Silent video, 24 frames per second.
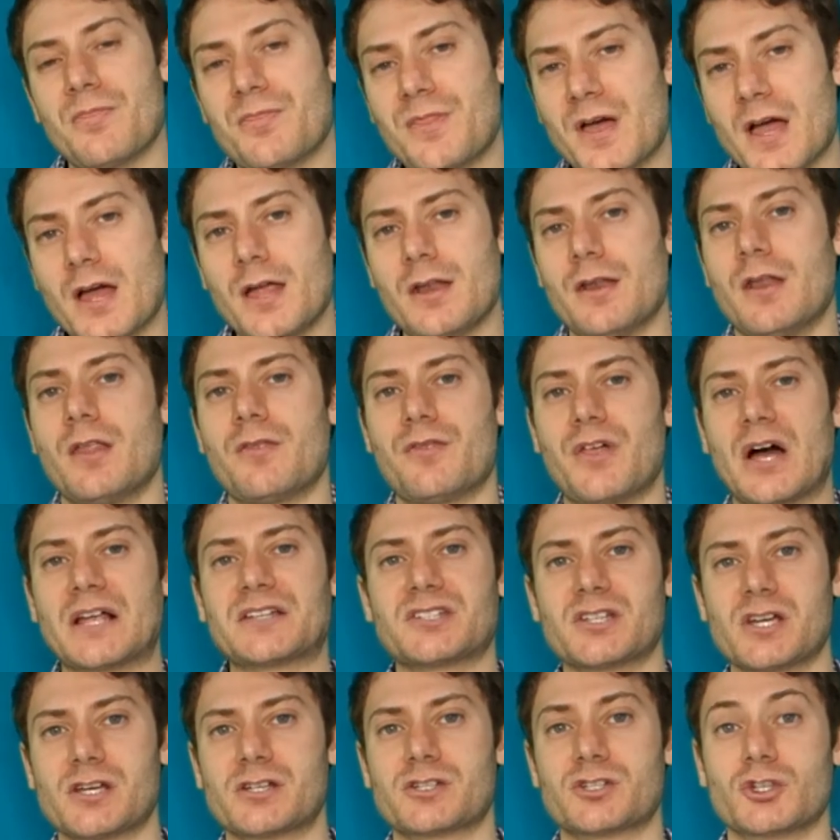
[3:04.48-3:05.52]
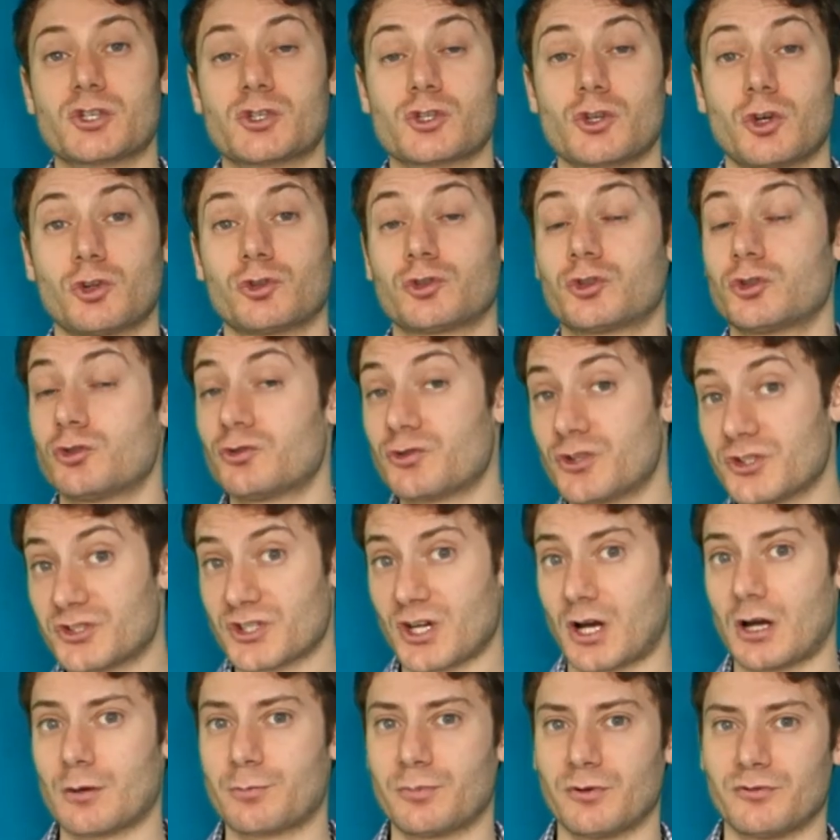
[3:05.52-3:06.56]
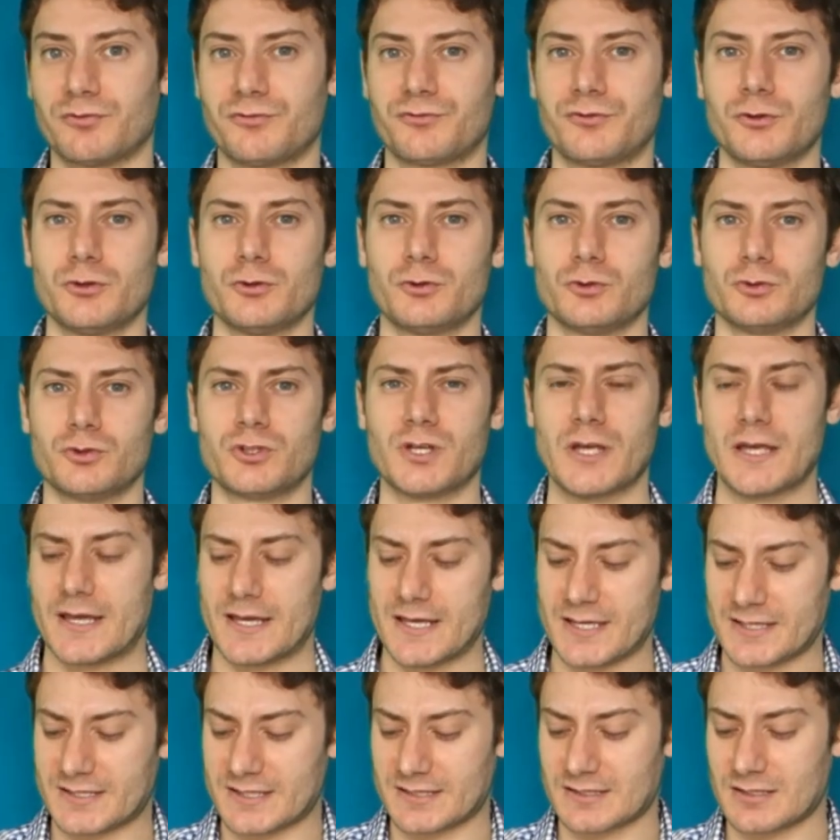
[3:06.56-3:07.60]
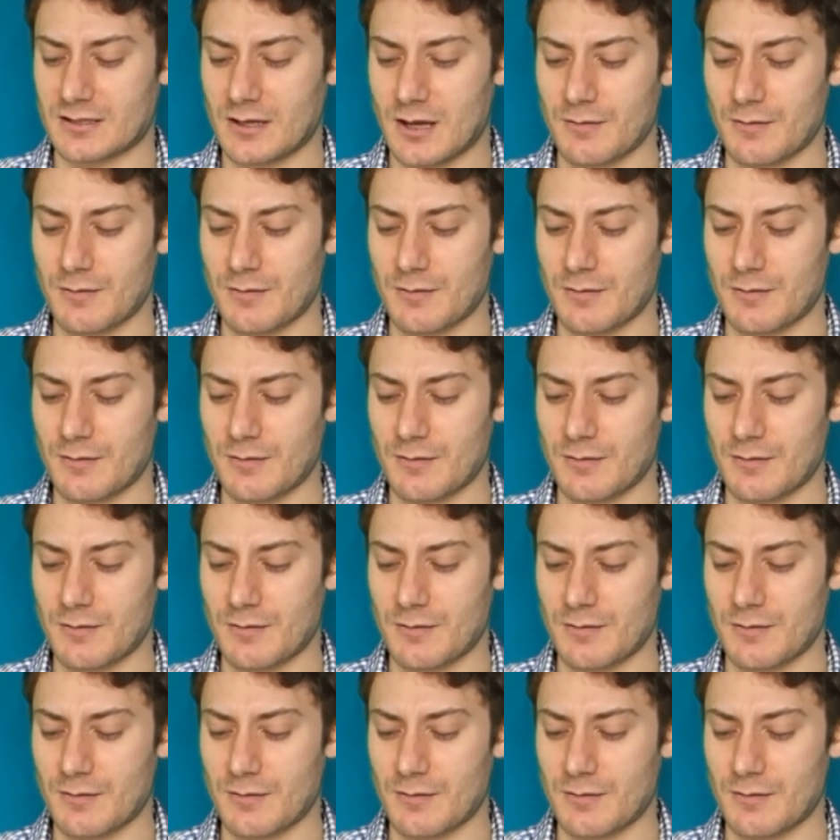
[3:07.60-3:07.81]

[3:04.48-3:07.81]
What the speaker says: then that takes us on to the type of food. Is it a